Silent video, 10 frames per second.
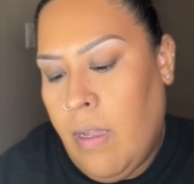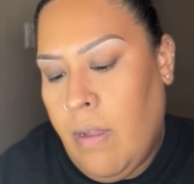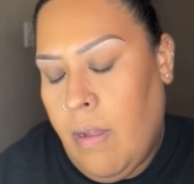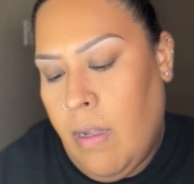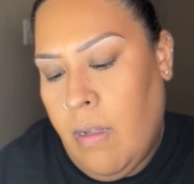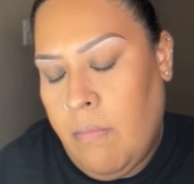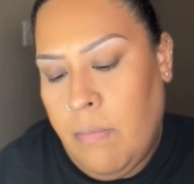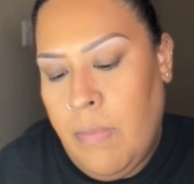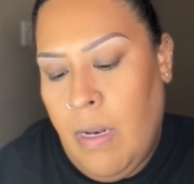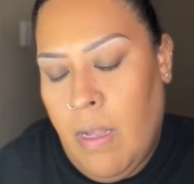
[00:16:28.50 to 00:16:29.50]

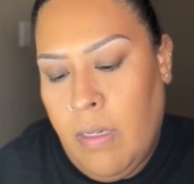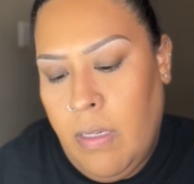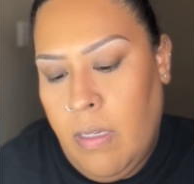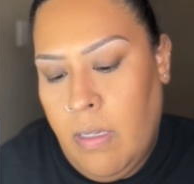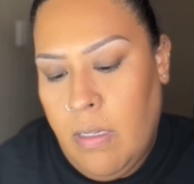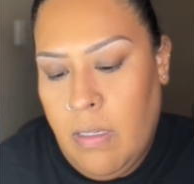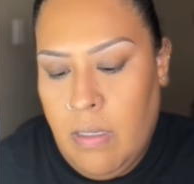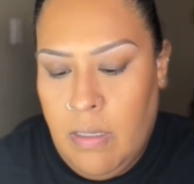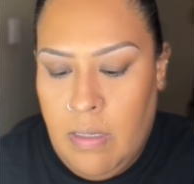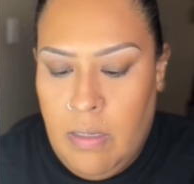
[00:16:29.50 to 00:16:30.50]
Milani
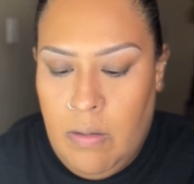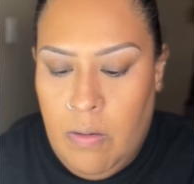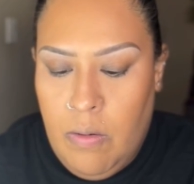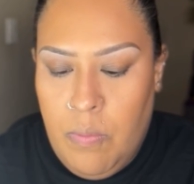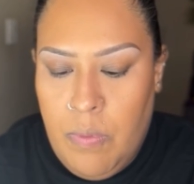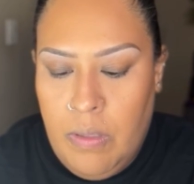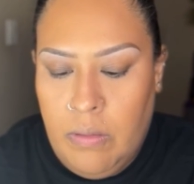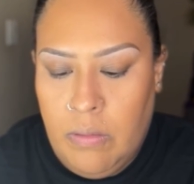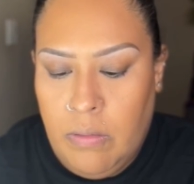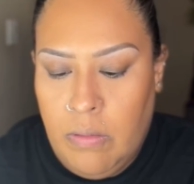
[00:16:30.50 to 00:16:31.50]
all one
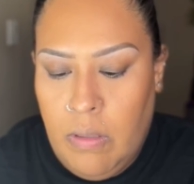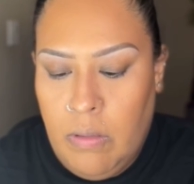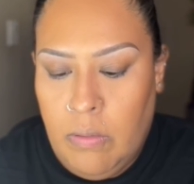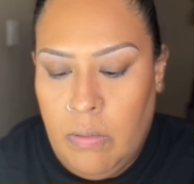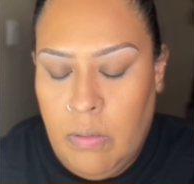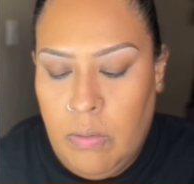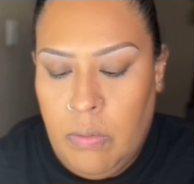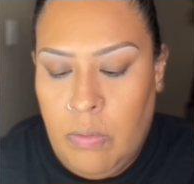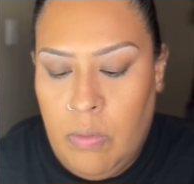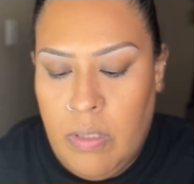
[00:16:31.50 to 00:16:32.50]

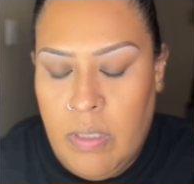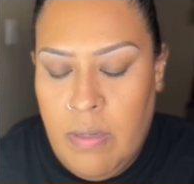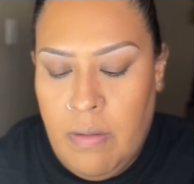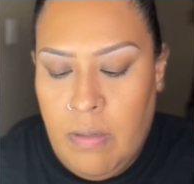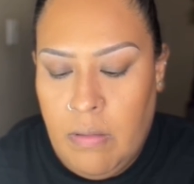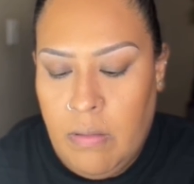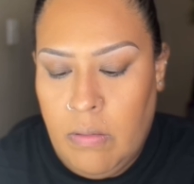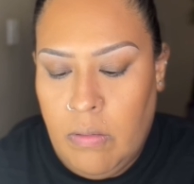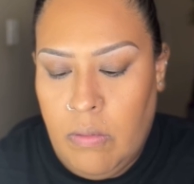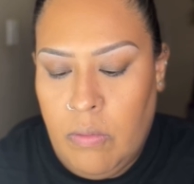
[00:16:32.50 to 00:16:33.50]
Dulce
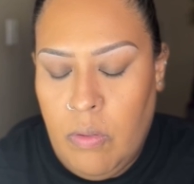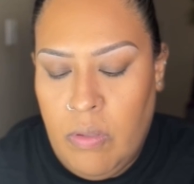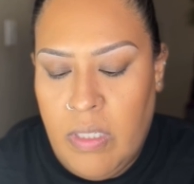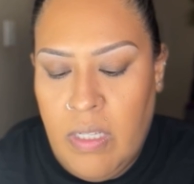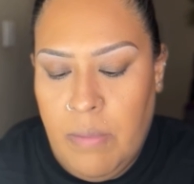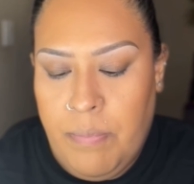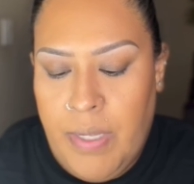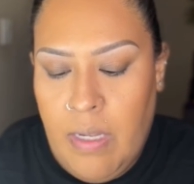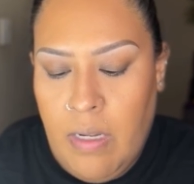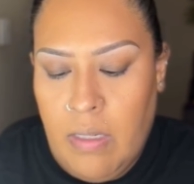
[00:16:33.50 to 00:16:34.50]
Dulce
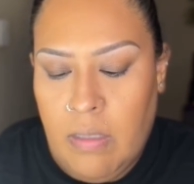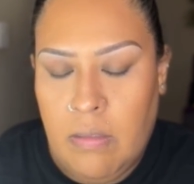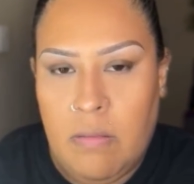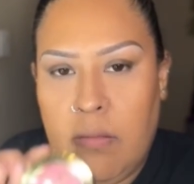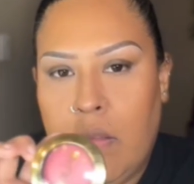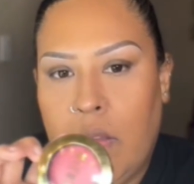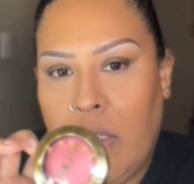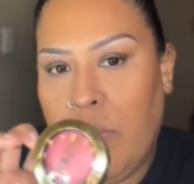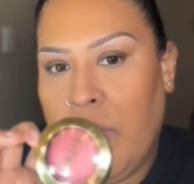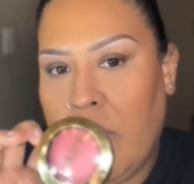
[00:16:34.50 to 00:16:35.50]
Pink. That's
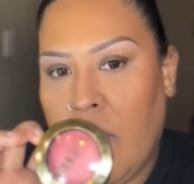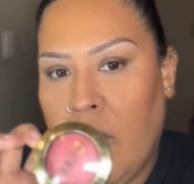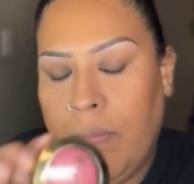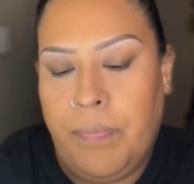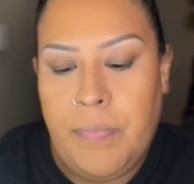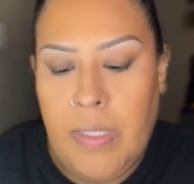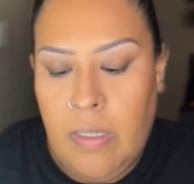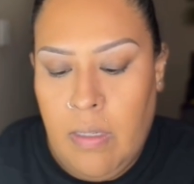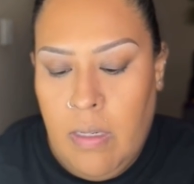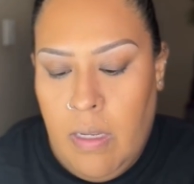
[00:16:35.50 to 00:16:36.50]
what it's called.
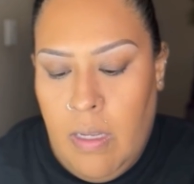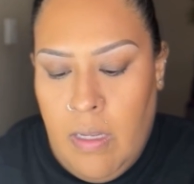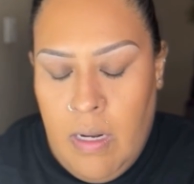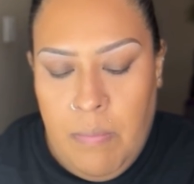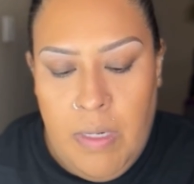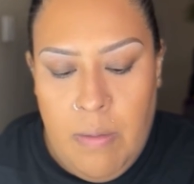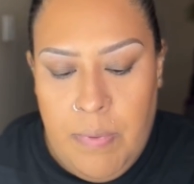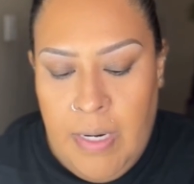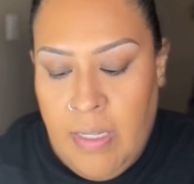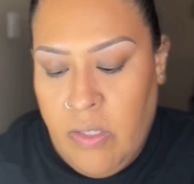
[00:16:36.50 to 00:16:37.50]
And I'm gonna apply
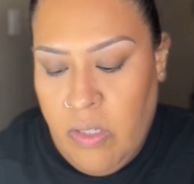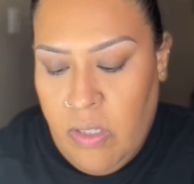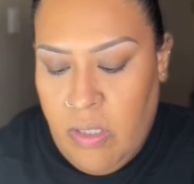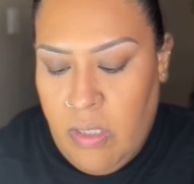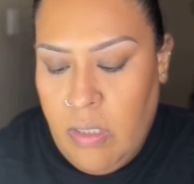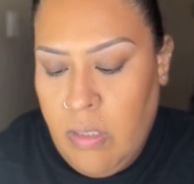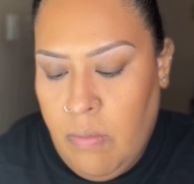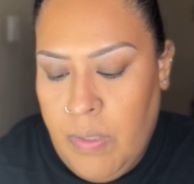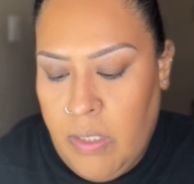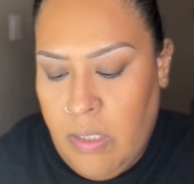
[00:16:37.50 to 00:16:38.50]
it just a little
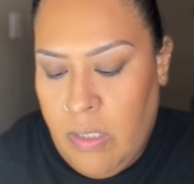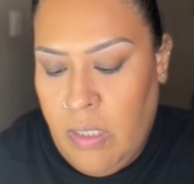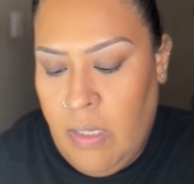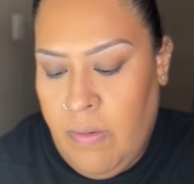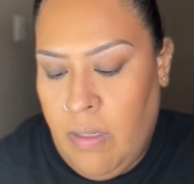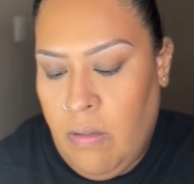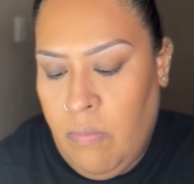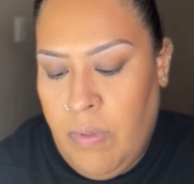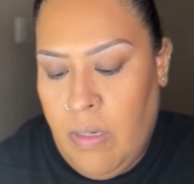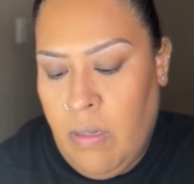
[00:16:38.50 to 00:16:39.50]
bit, just to give it a little
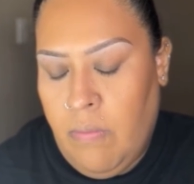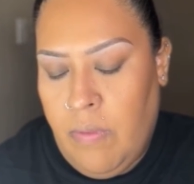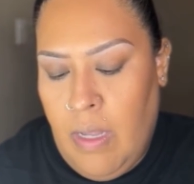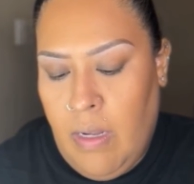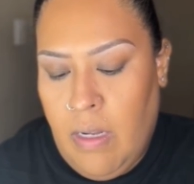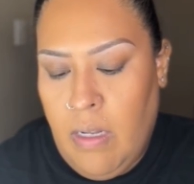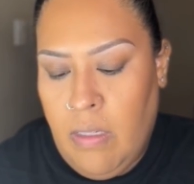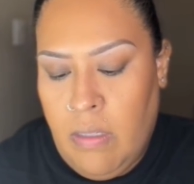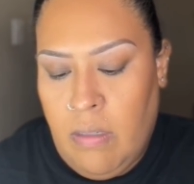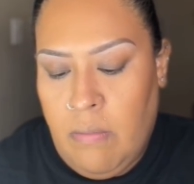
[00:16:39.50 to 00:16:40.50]
bit of that color
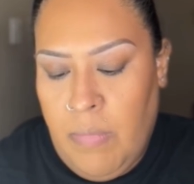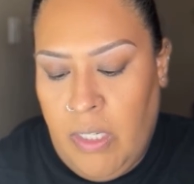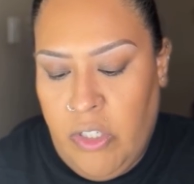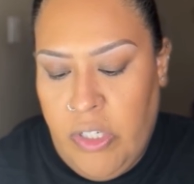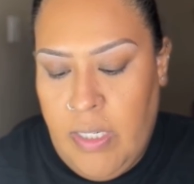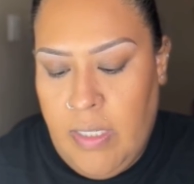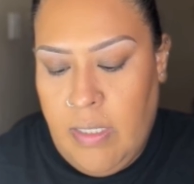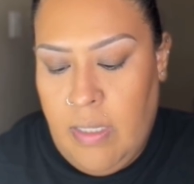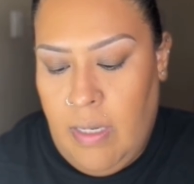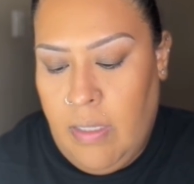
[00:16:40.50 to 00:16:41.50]
on my cheeks,
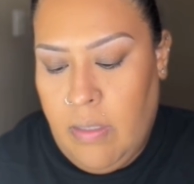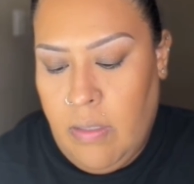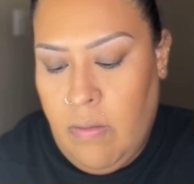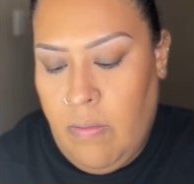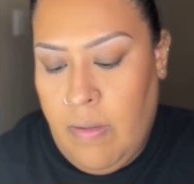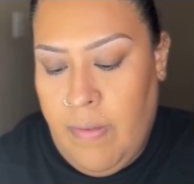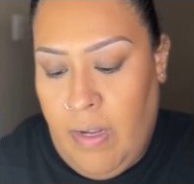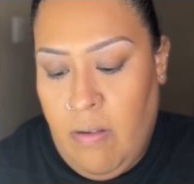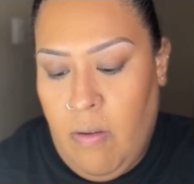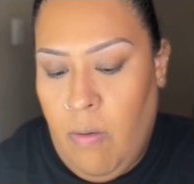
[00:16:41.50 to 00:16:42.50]
like so. If I could
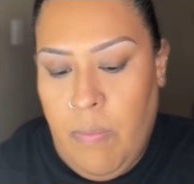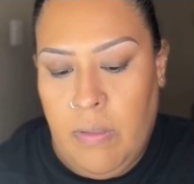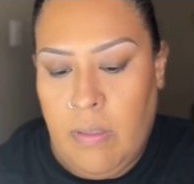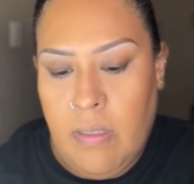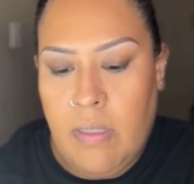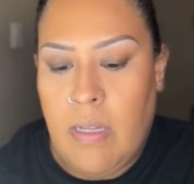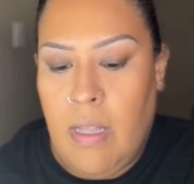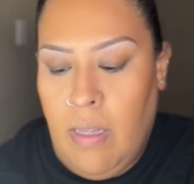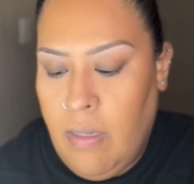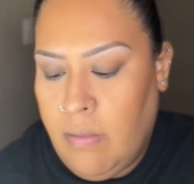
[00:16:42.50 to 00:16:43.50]
open this,
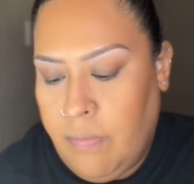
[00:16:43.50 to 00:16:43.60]
hello.